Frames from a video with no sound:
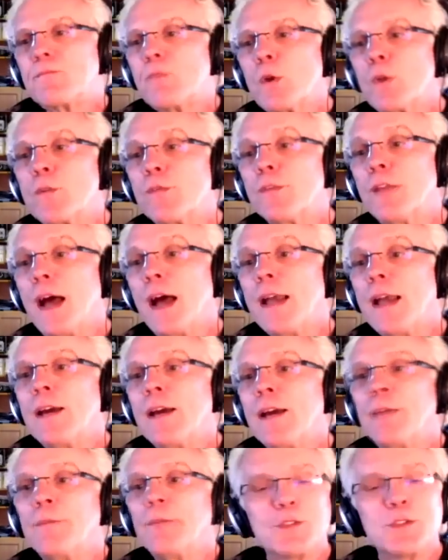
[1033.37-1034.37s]
or fly
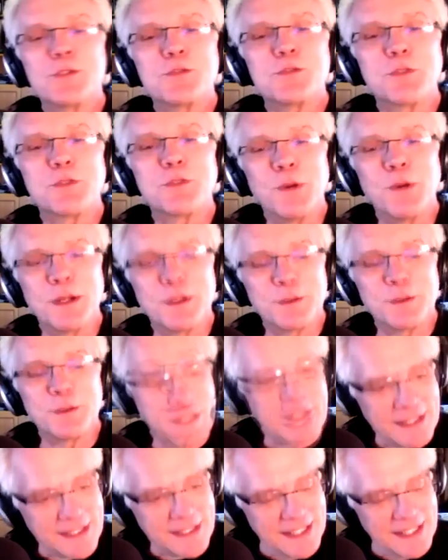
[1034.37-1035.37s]
menus for one
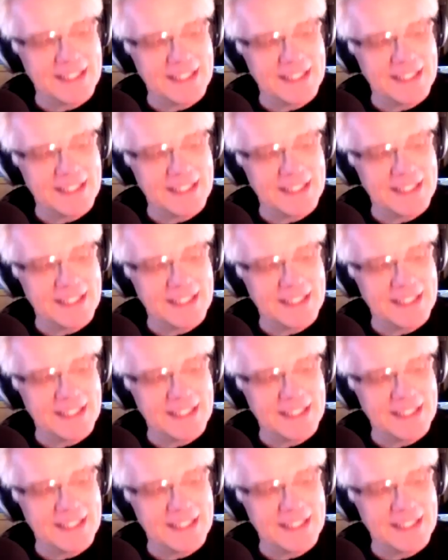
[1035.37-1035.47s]
week,